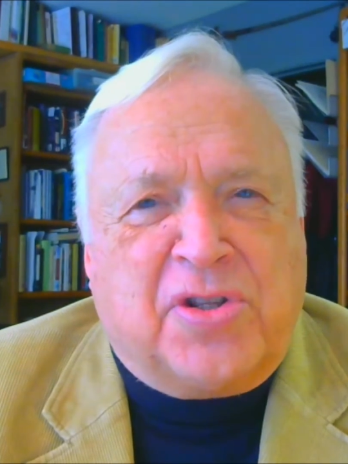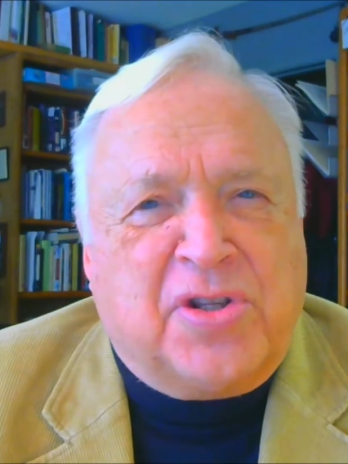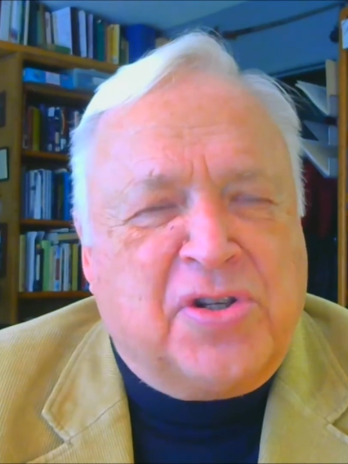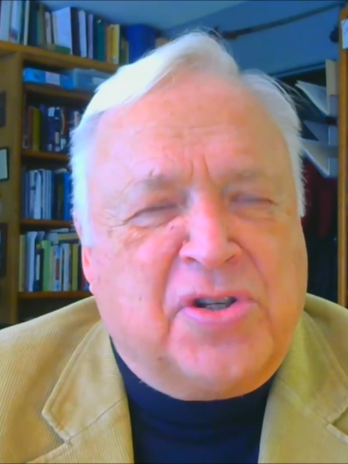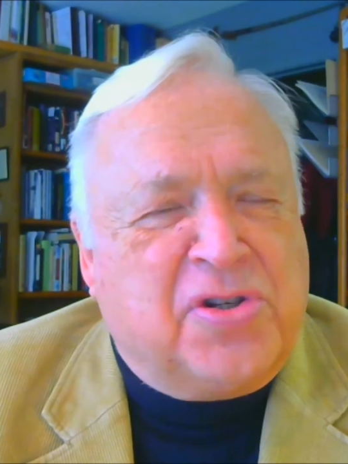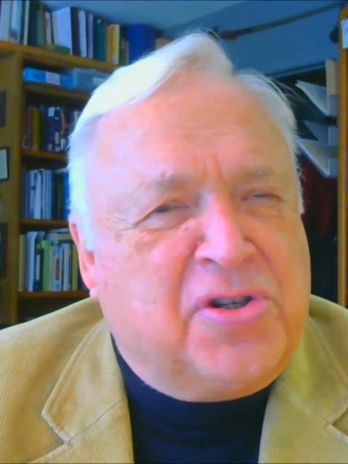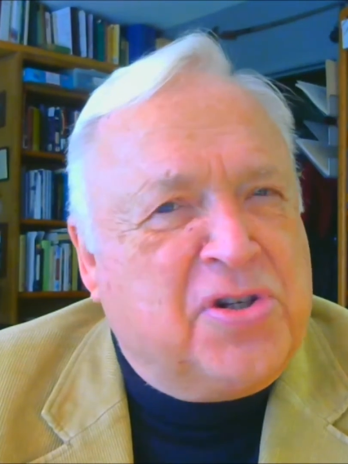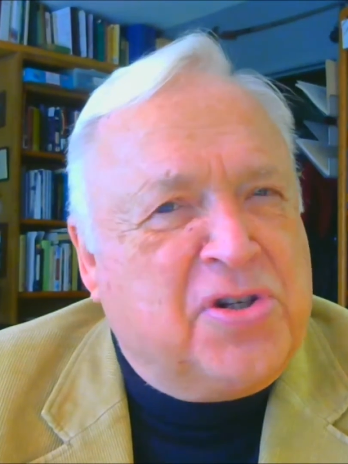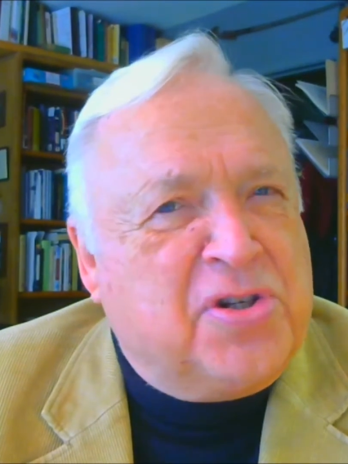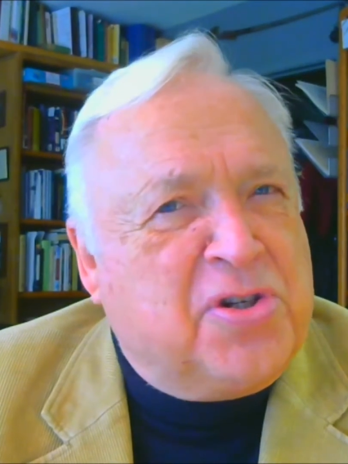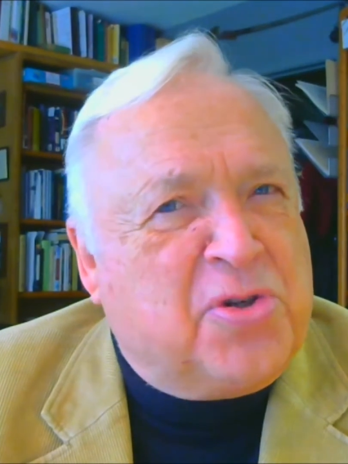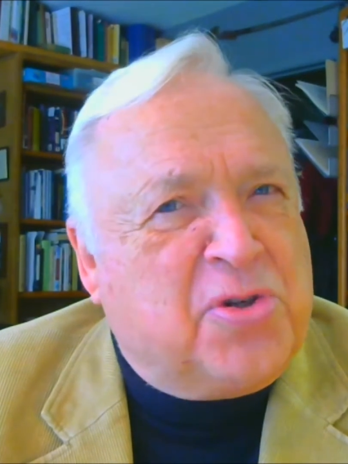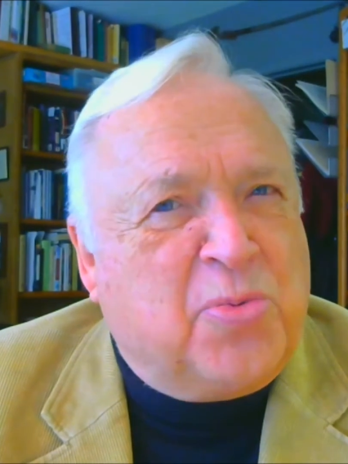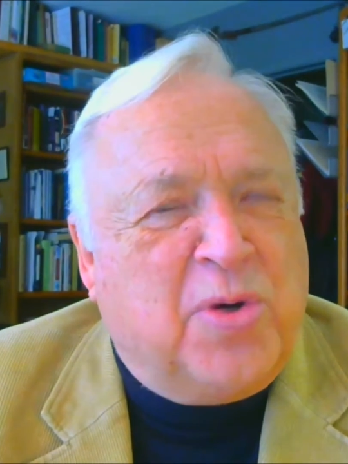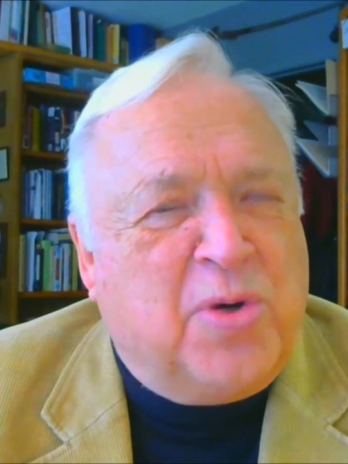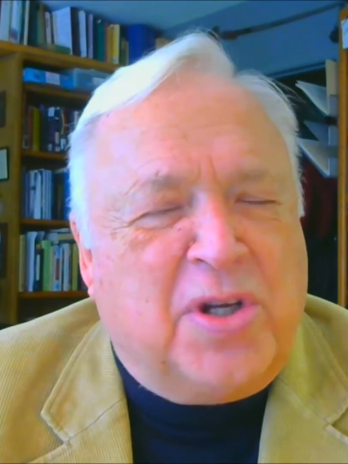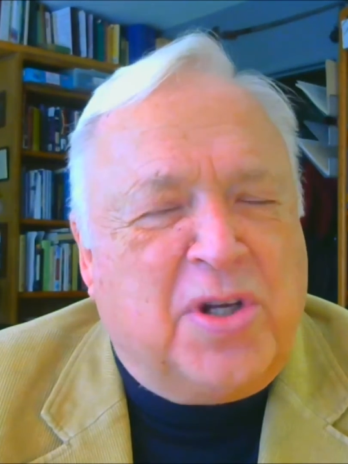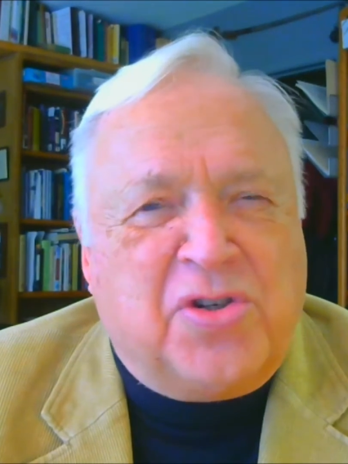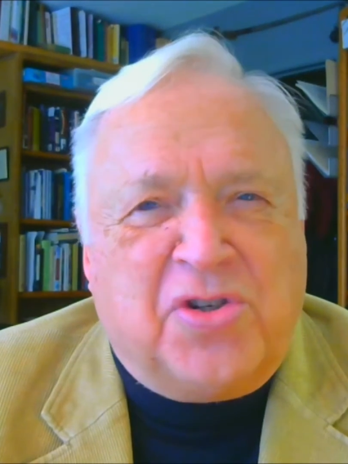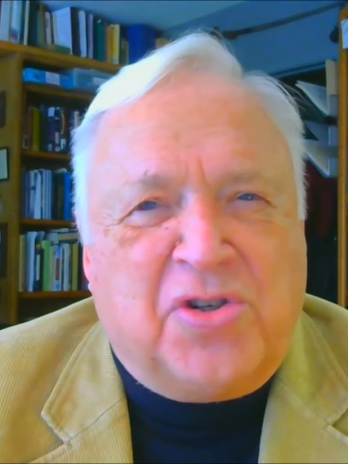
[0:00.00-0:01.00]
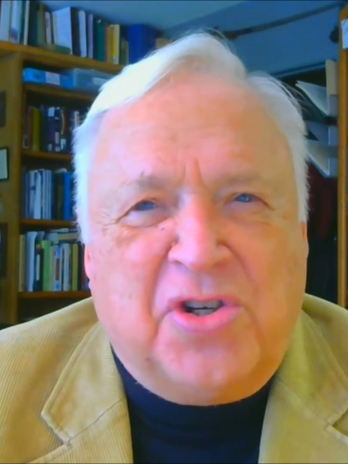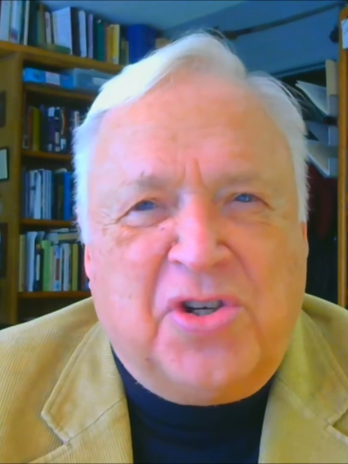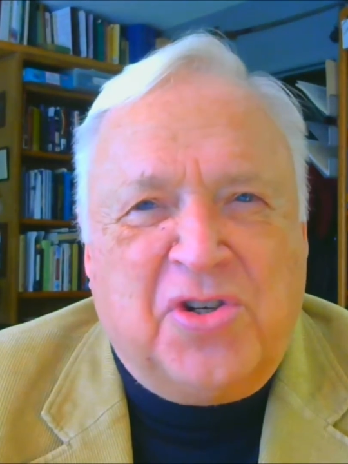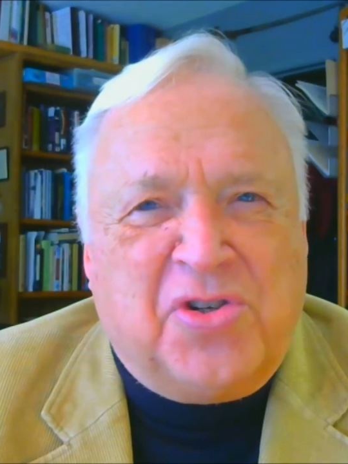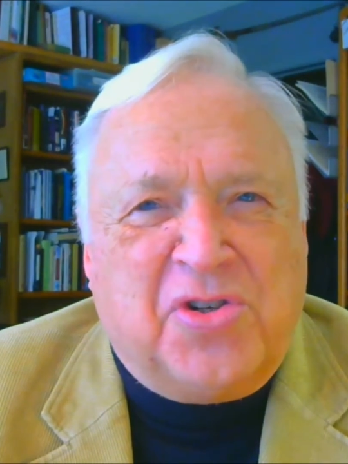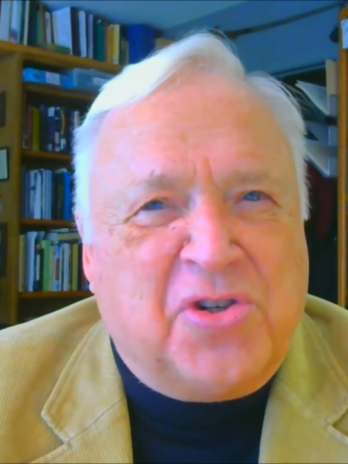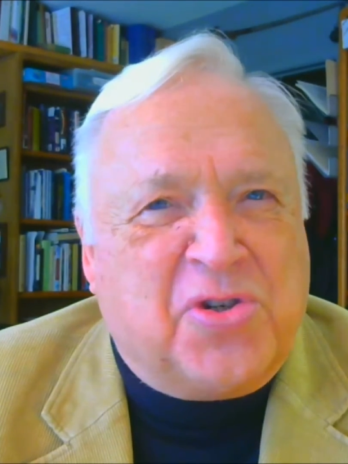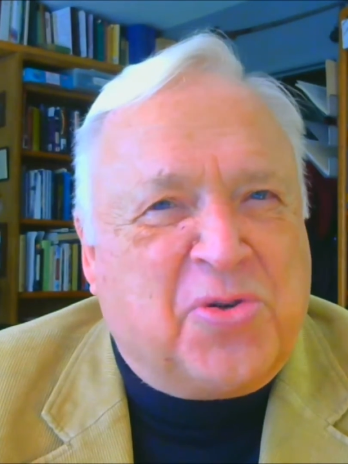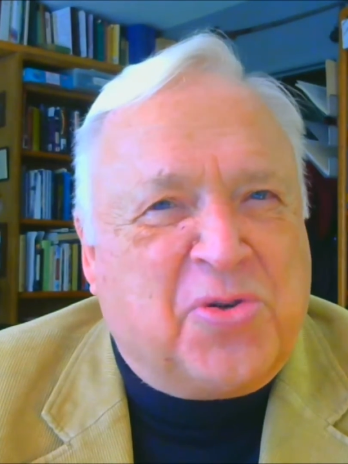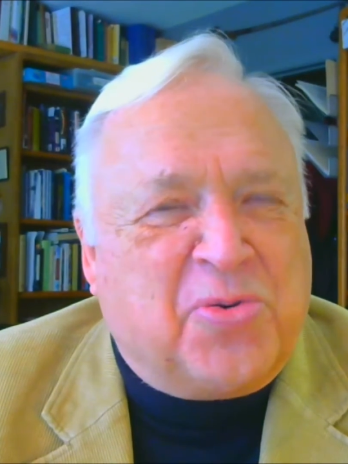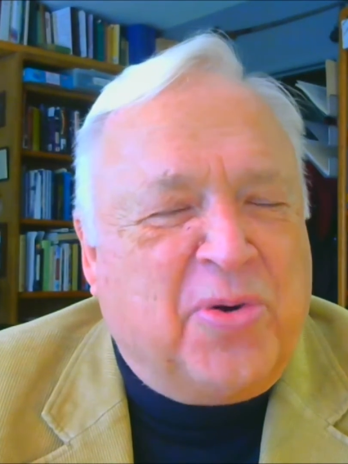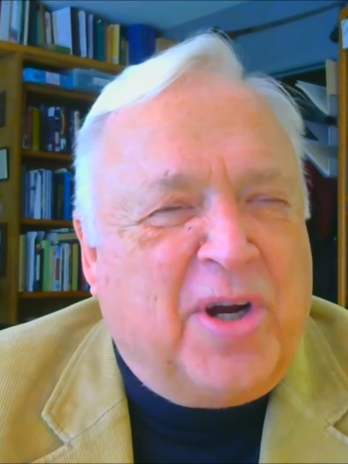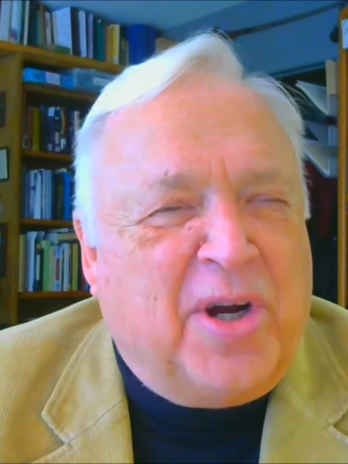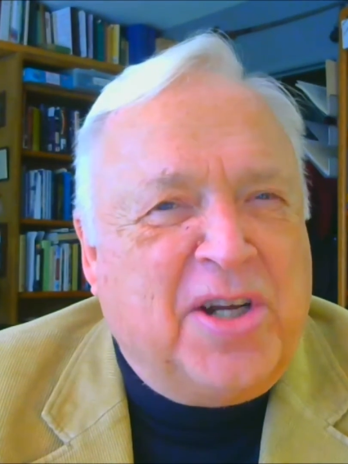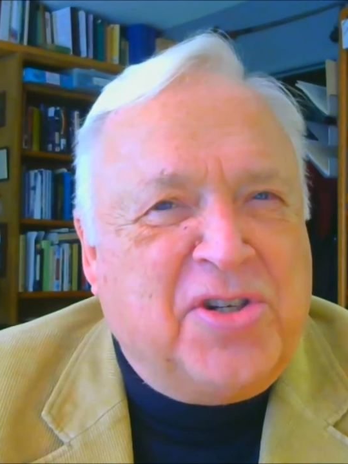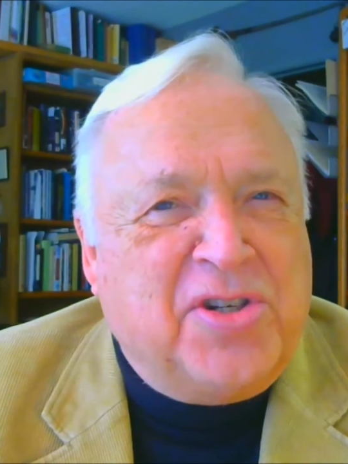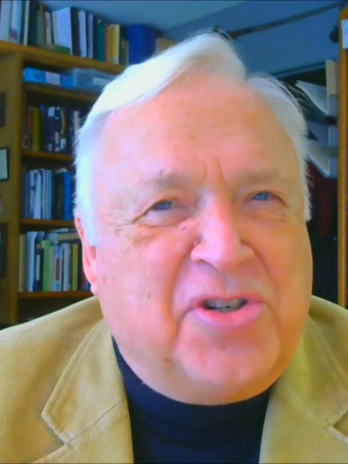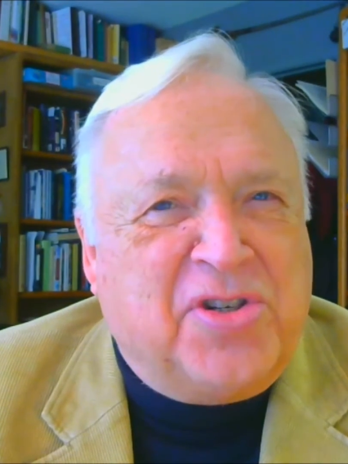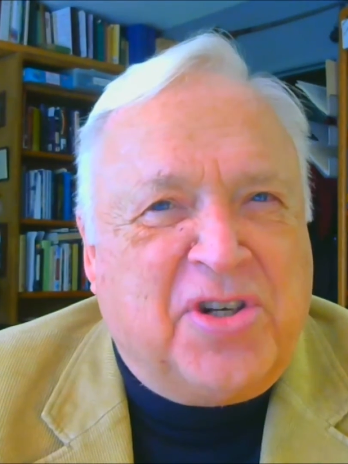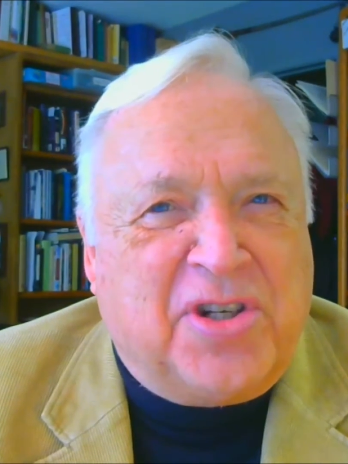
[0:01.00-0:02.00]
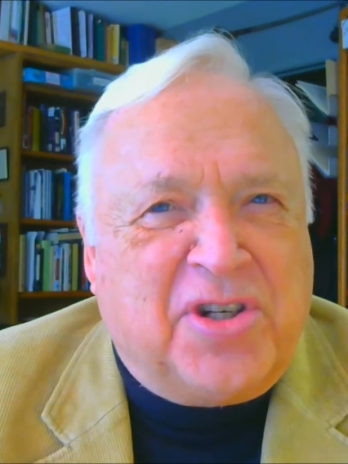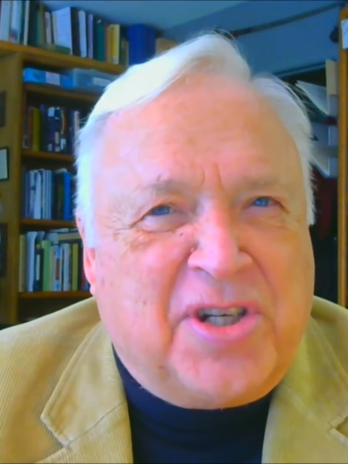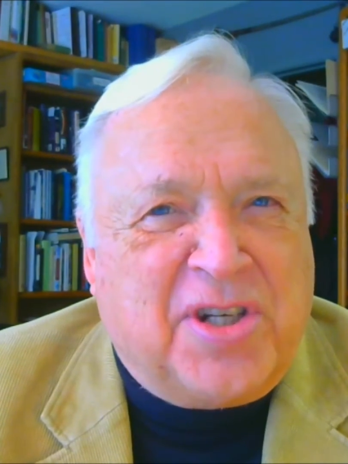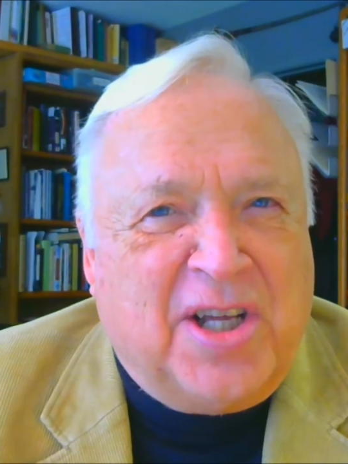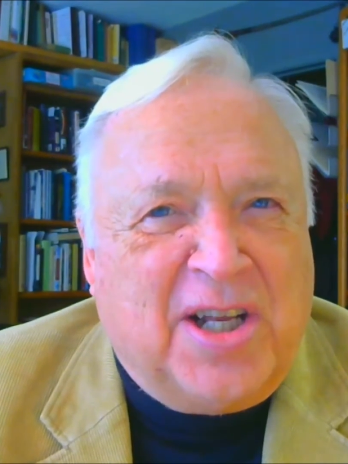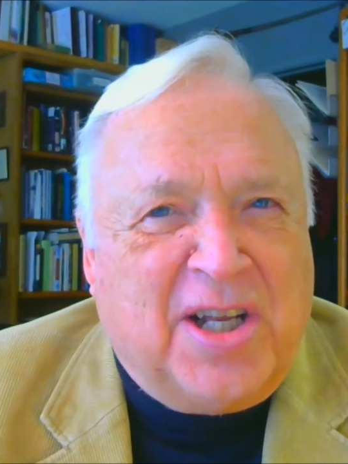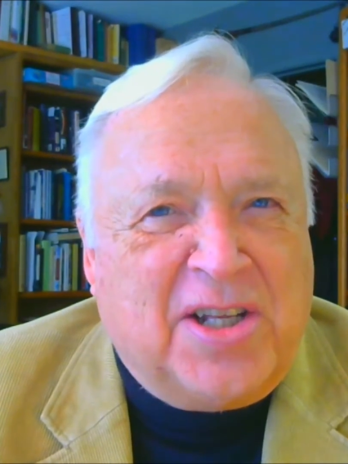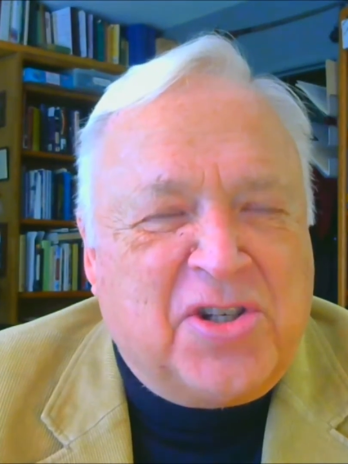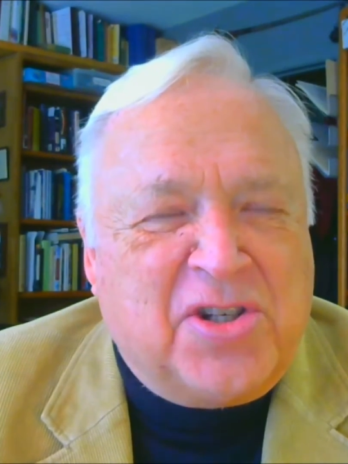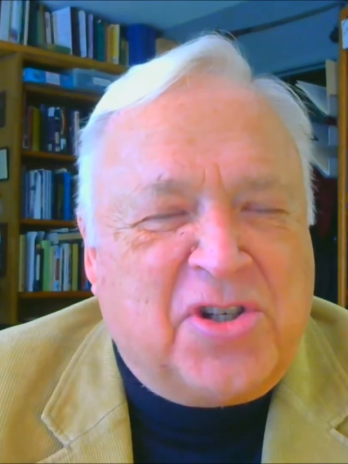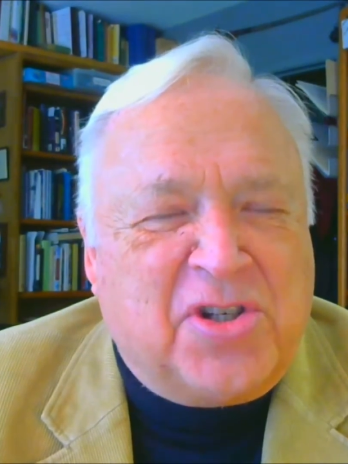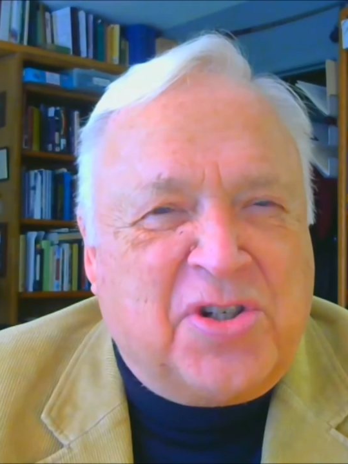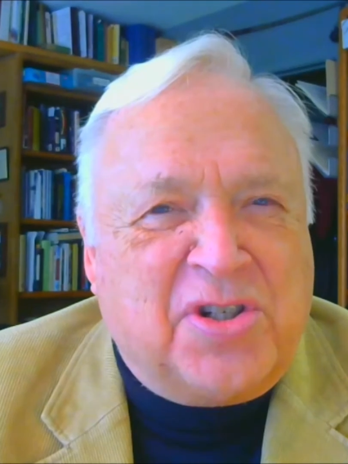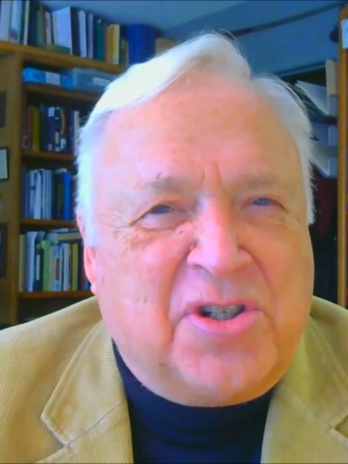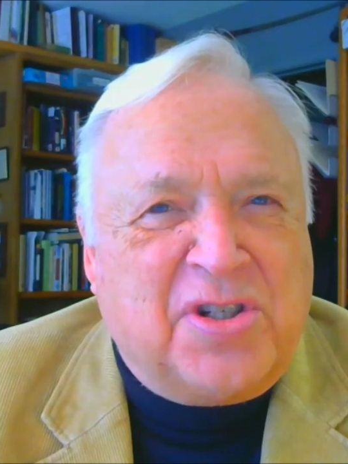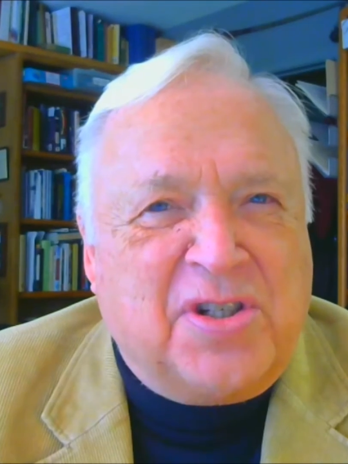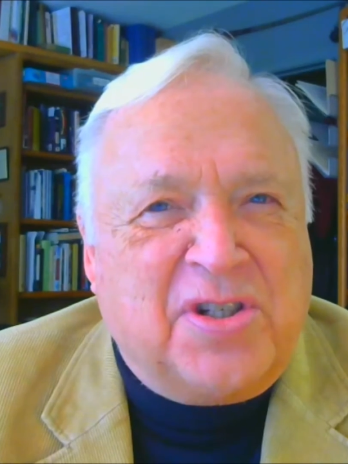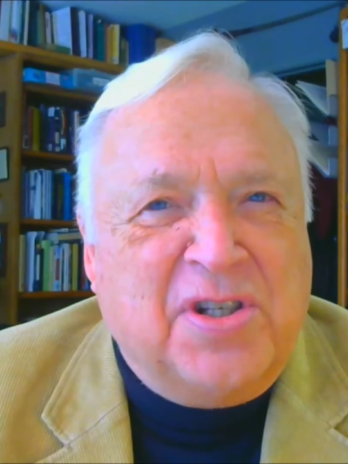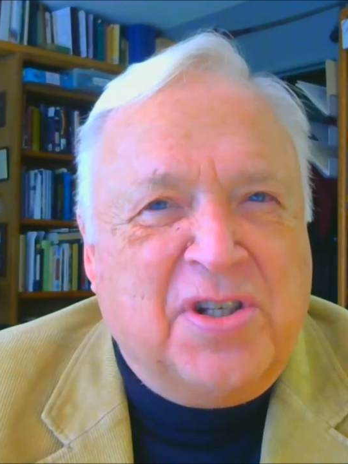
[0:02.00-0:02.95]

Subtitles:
This is what Jesus tries to tell us